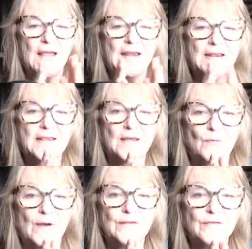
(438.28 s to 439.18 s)
And again,
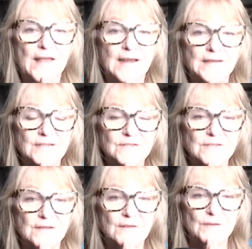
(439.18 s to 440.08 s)
whether that is
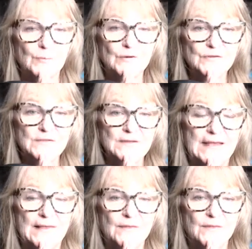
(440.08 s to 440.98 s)
the person
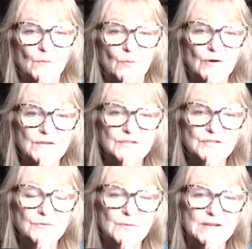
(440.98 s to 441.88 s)
at the work
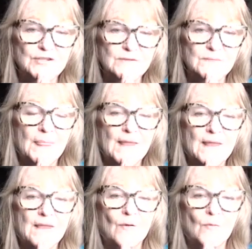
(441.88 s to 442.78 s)
situation
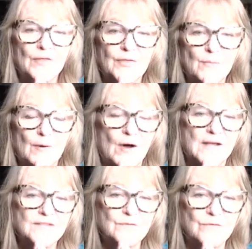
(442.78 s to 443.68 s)
with the
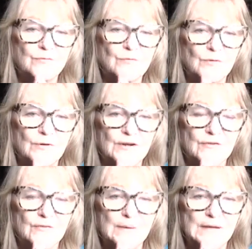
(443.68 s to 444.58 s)
boss who threw her under
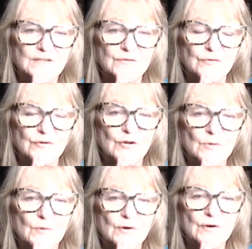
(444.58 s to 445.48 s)
the bus, or the
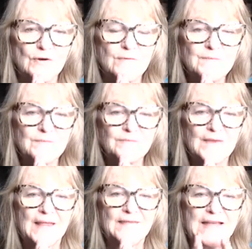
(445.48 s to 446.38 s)
coworker,
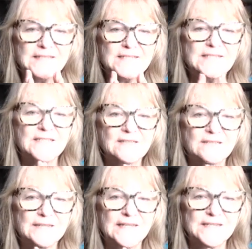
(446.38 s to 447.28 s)
that still
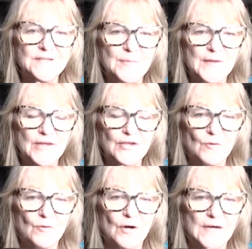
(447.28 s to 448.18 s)
needs to be
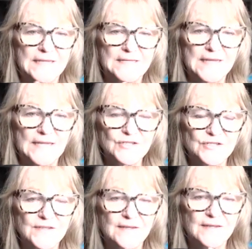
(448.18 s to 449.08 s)
your
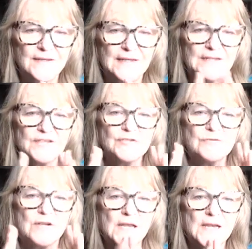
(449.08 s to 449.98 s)
intention, is
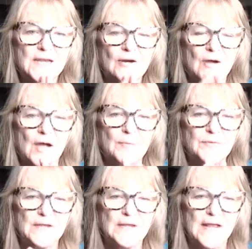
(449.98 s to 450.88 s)
to clear up
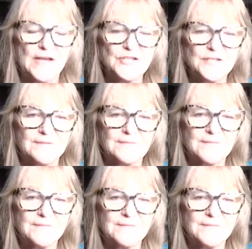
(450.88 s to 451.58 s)
the connection.